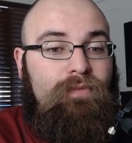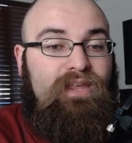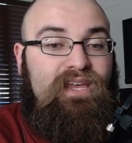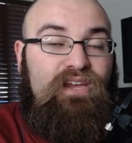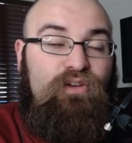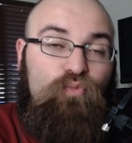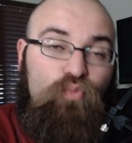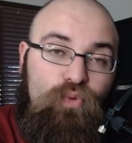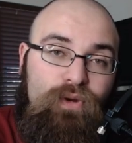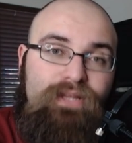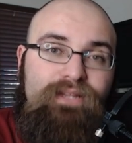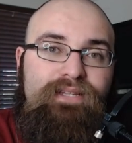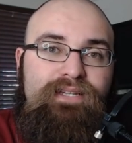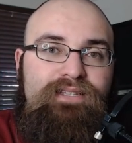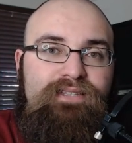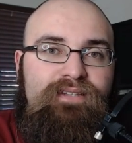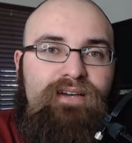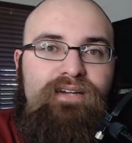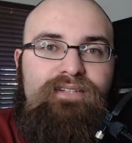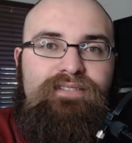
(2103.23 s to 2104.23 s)
it really
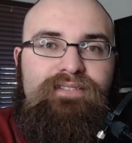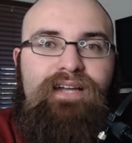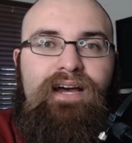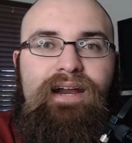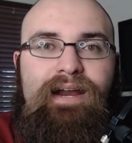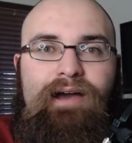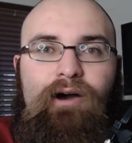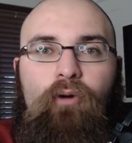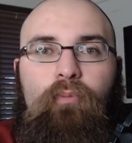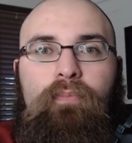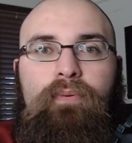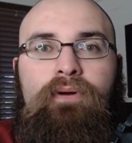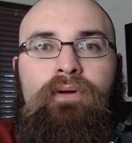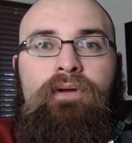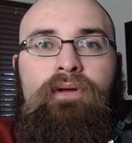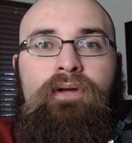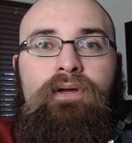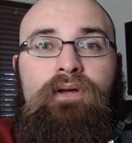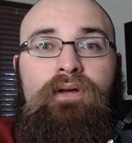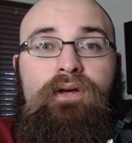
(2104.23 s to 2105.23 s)
does not help.
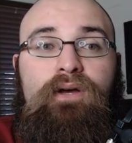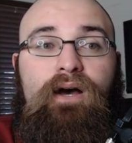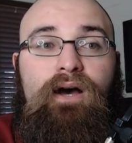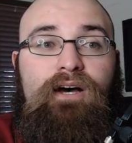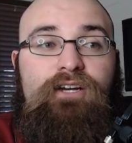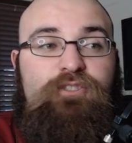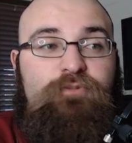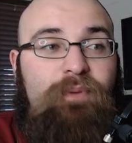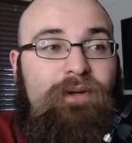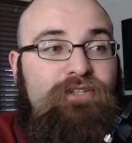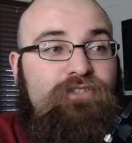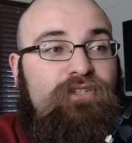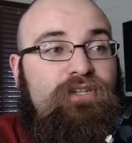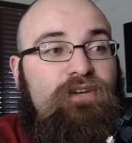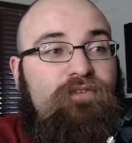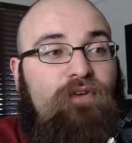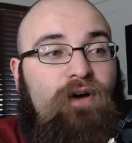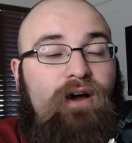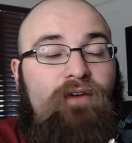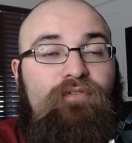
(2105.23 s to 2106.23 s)

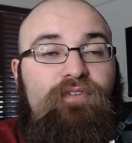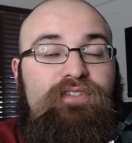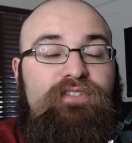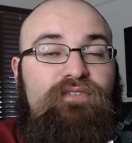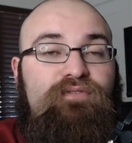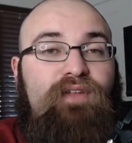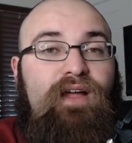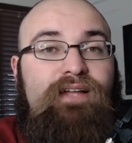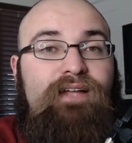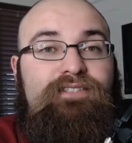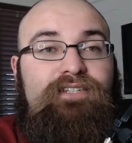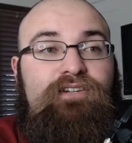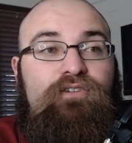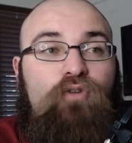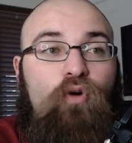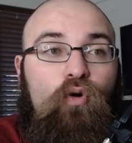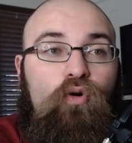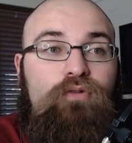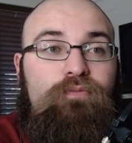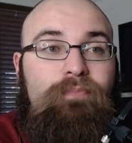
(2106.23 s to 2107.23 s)
Especially if offensive lines can
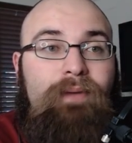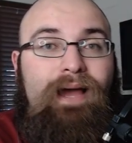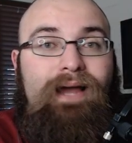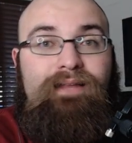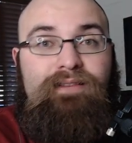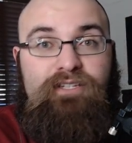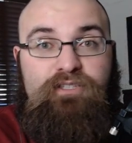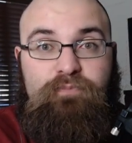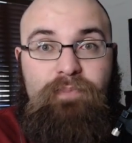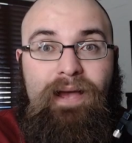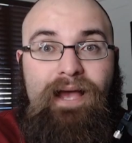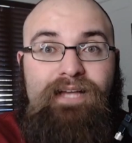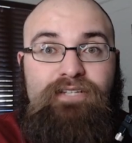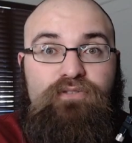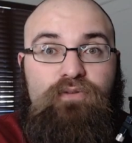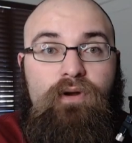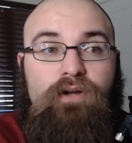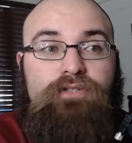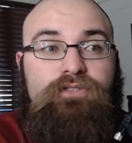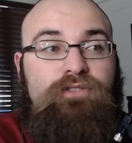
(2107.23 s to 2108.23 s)
hold back this
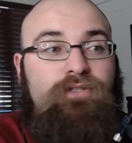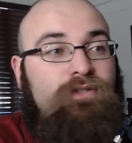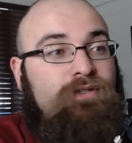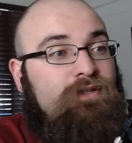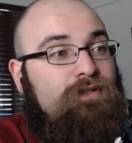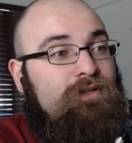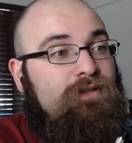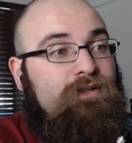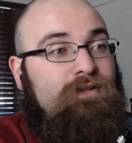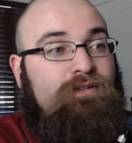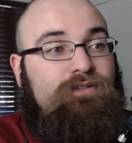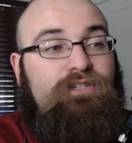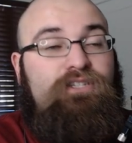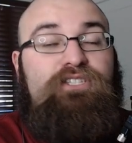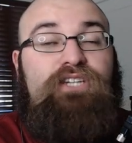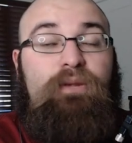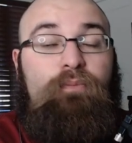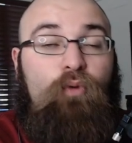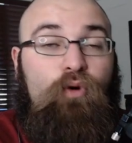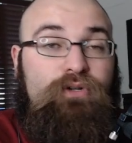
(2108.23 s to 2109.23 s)
pass rush,
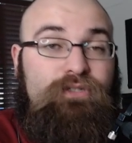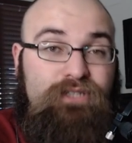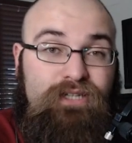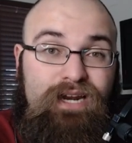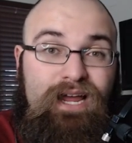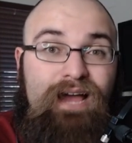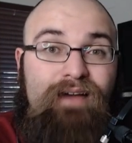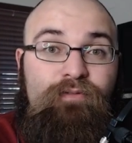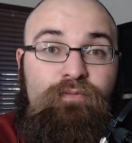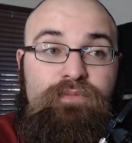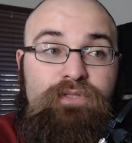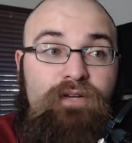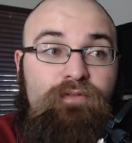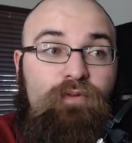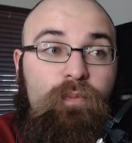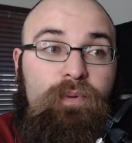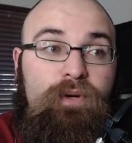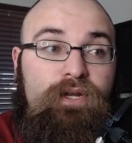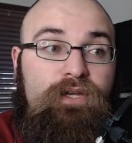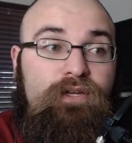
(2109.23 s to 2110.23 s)
DJ Moore is going to have himself
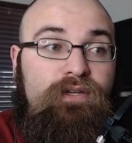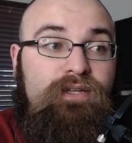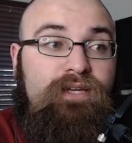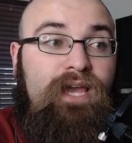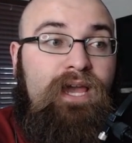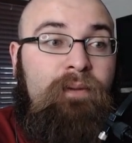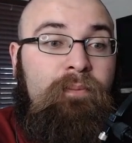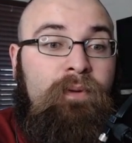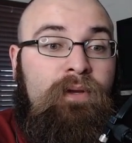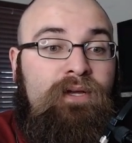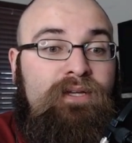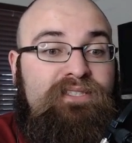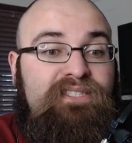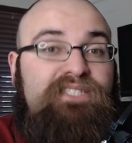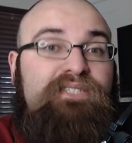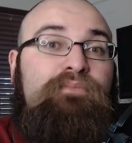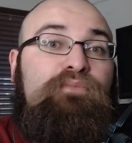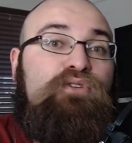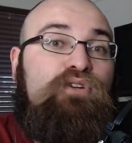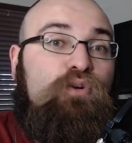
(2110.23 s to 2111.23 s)
a pretty good game,
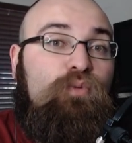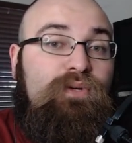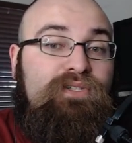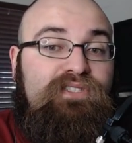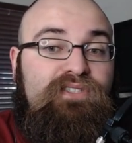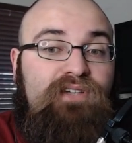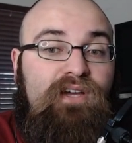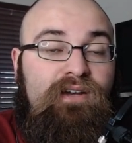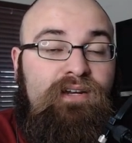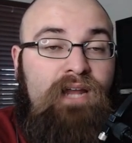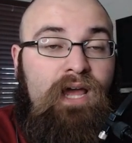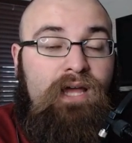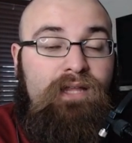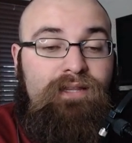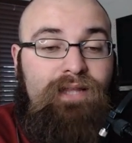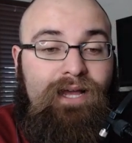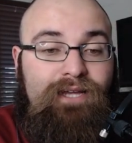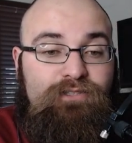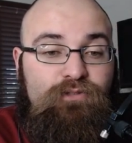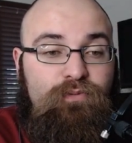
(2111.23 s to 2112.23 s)
similar to what Sutton
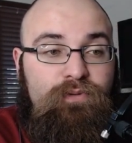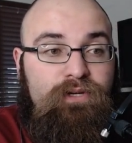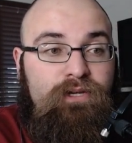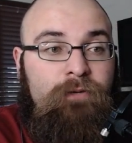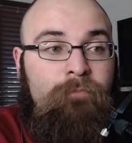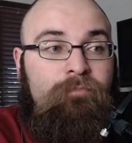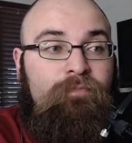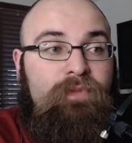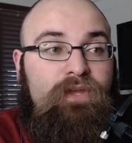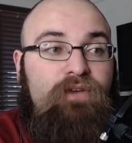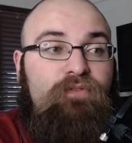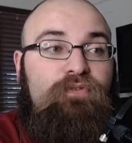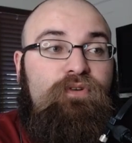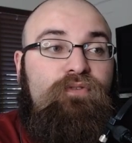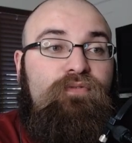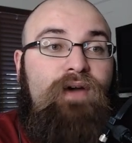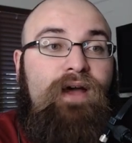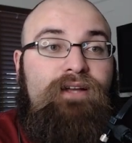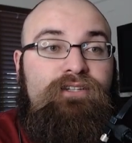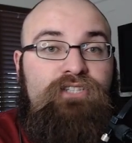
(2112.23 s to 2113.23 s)
had last week, if in
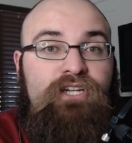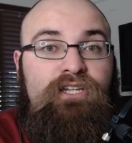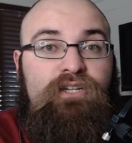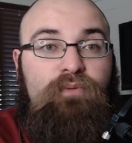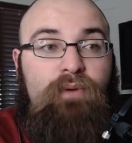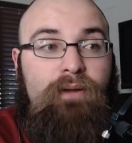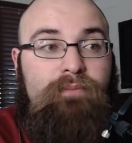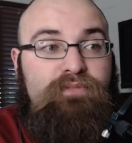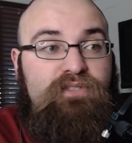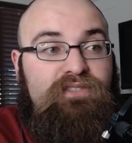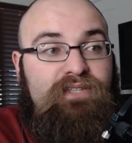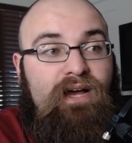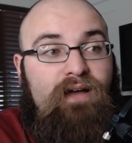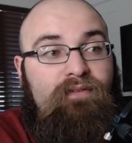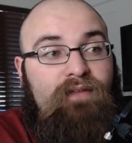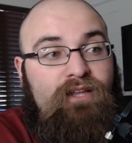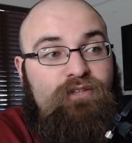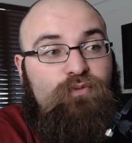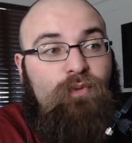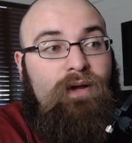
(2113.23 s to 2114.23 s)
fact Jalen Ramsey's
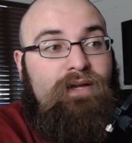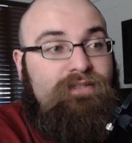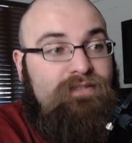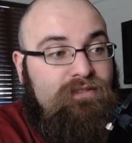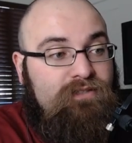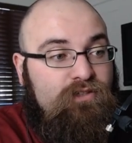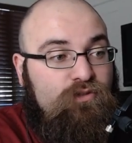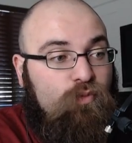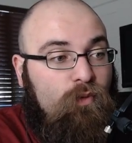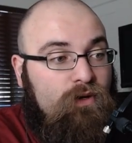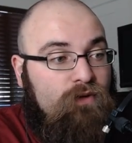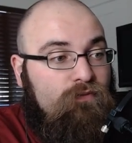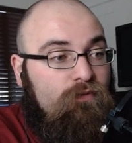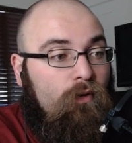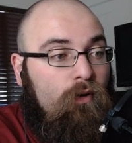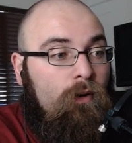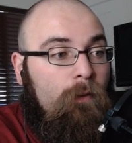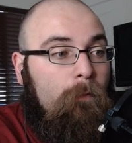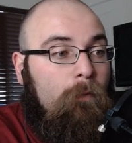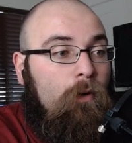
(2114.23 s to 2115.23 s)
out. That's why he sits at
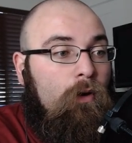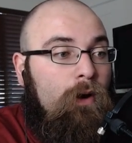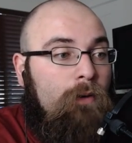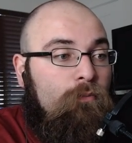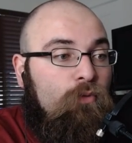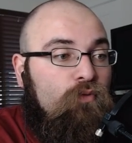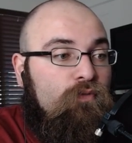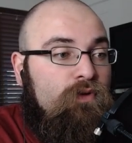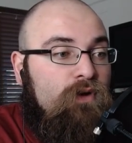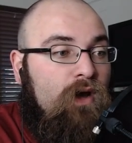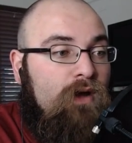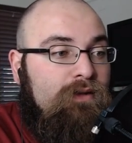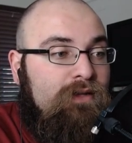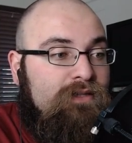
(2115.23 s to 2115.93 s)
24. All right, moving on.